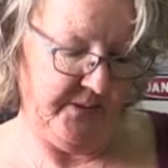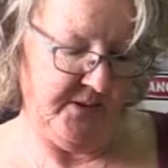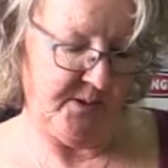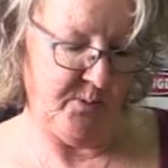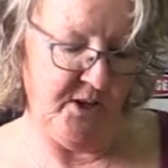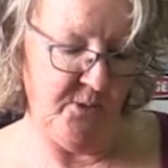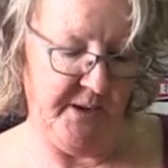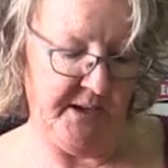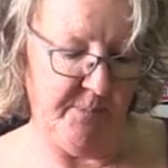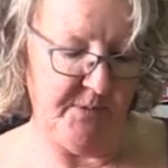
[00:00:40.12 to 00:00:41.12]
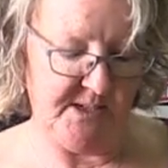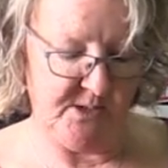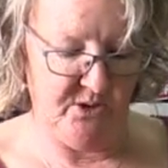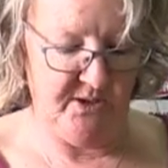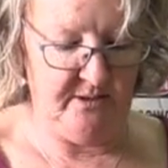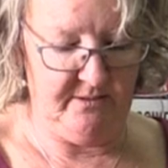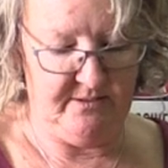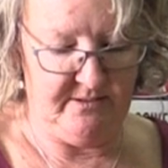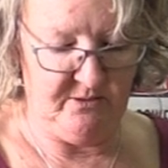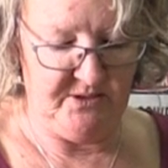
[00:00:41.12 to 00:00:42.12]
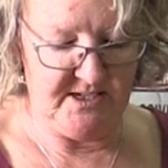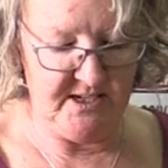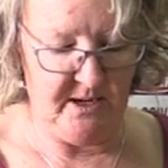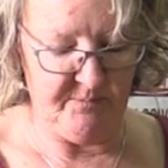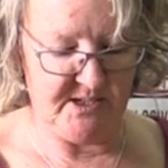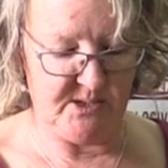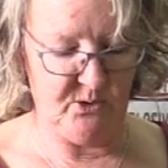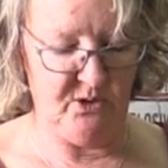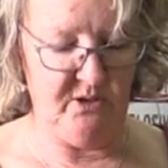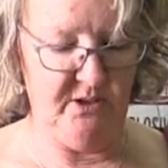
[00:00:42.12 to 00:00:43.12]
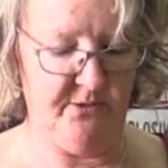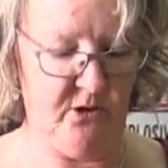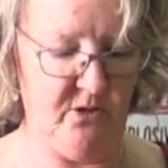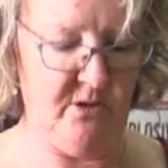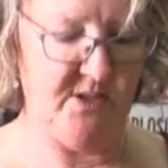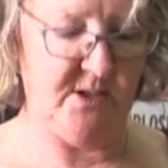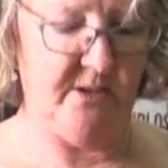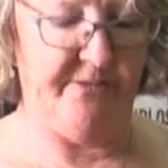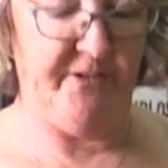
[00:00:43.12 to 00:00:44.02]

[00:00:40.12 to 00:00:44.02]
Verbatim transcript: Just when you pick up the soil or you dig up the soil, you've got all those sort of